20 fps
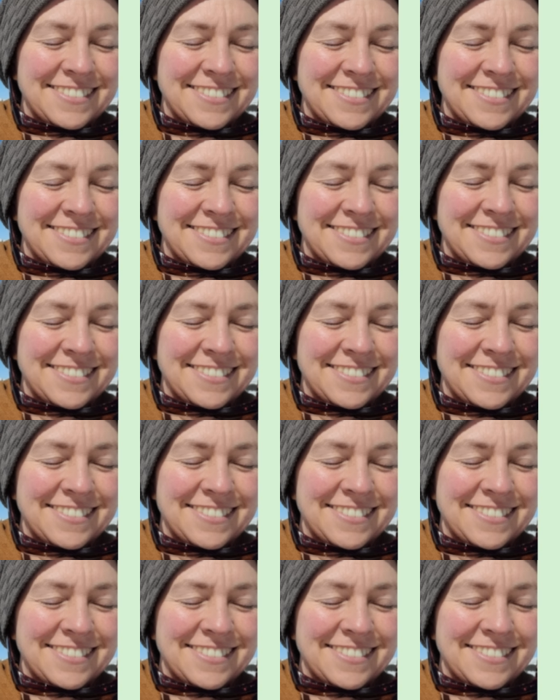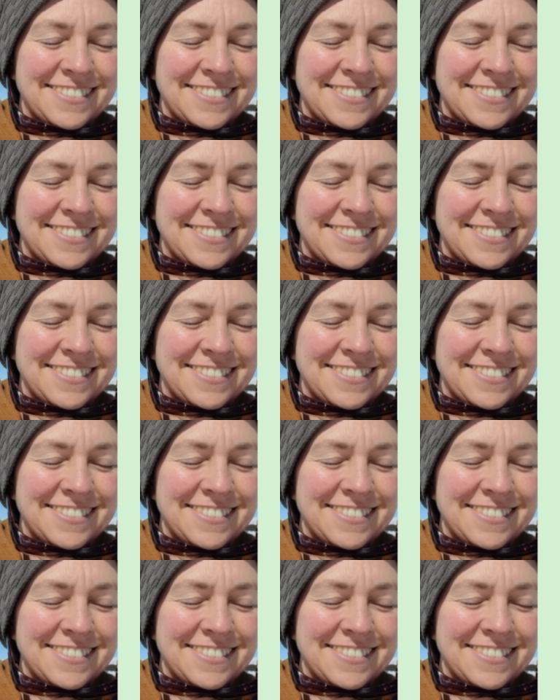No one is speaking in this clip.